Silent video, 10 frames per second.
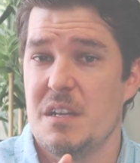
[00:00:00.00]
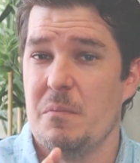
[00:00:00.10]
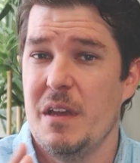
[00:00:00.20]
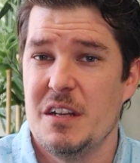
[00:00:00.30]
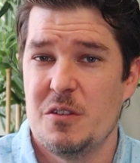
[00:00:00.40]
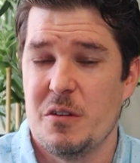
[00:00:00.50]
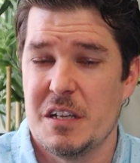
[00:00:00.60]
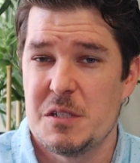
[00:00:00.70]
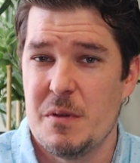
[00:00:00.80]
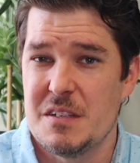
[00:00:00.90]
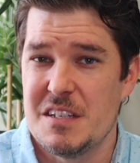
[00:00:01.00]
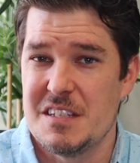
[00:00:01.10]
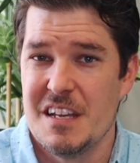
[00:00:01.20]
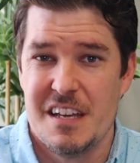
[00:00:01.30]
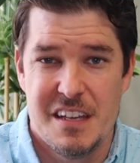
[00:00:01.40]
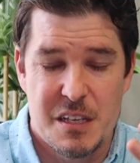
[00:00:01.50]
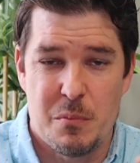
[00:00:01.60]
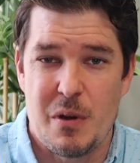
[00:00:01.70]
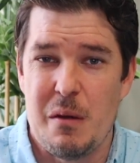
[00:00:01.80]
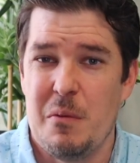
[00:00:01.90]
Now mandatory expenses, you
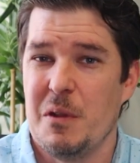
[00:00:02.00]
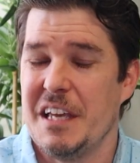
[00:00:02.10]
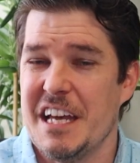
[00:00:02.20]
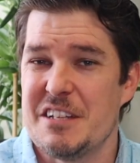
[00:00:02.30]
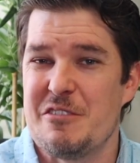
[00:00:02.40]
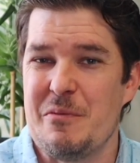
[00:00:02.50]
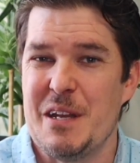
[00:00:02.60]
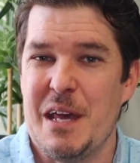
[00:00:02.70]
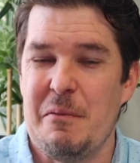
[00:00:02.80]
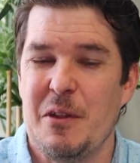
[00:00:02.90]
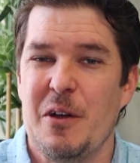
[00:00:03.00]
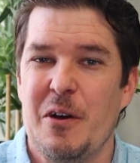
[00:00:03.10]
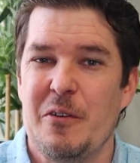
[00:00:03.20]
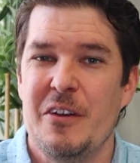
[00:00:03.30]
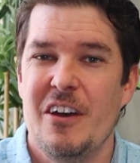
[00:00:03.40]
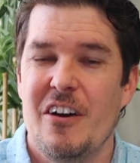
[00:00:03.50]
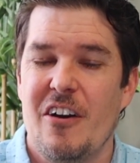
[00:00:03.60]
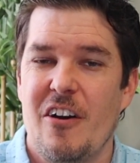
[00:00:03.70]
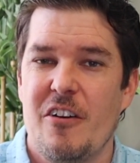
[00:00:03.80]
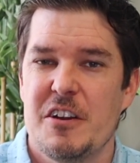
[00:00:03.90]
can probably guess from the name alone,
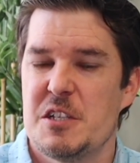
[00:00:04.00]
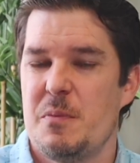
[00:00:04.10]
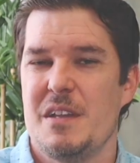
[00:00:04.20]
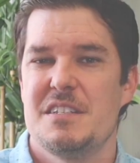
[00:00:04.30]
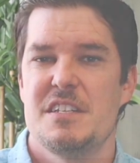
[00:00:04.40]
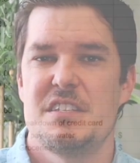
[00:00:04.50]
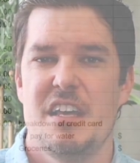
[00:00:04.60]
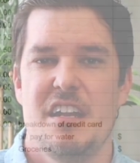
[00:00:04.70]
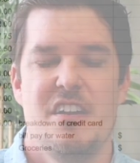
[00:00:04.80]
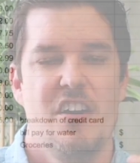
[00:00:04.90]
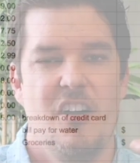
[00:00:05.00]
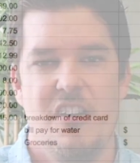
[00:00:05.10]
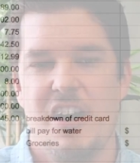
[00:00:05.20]
are expenses that are